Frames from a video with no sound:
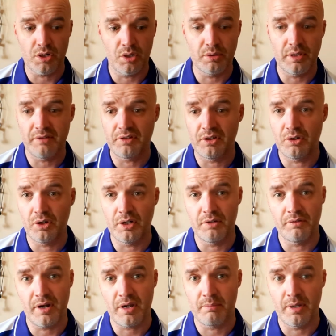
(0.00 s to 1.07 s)
I would definitely highly
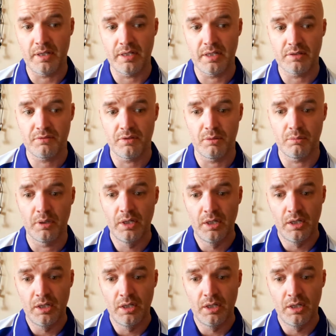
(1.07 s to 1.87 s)
recommend this film.